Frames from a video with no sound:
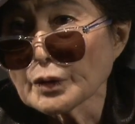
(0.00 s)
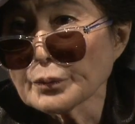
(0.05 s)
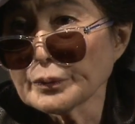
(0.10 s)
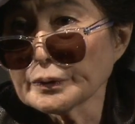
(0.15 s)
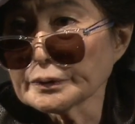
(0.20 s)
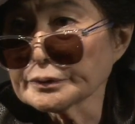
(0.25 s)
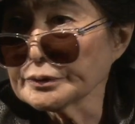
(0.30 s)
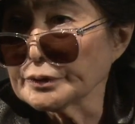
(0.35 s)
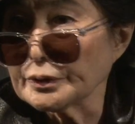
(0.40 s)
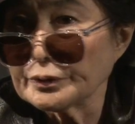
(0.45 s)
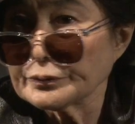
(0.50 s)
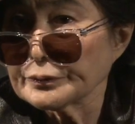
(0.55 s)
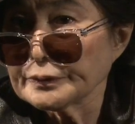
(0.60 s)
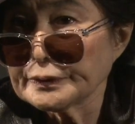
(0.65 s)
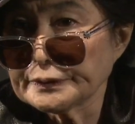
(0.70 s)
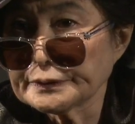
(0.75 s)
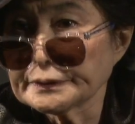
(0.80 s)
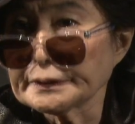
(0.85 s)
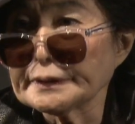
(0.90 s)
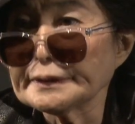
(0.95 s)
Well,
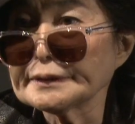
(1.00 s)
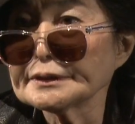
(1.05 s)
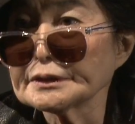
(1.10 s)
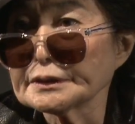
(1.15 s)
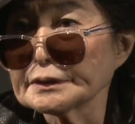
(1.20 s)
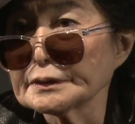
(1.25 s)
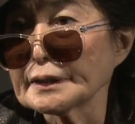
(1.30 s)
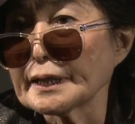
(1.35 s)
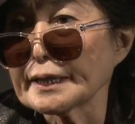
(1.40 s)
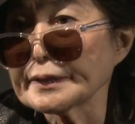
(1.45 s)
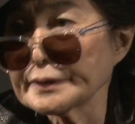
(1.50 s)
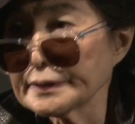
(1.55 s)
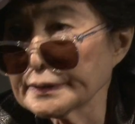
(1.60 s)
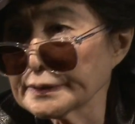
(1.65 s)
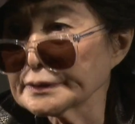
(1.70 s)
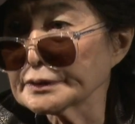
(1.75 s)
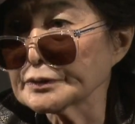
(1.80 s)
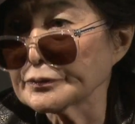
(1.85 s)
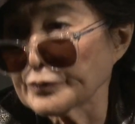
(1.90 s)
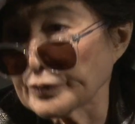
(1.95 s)
I
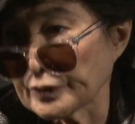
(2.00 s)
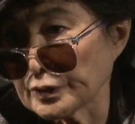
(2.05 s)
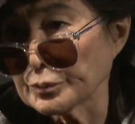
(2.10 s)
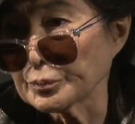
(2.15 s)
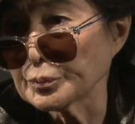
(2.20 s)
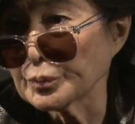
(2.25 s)
think it's very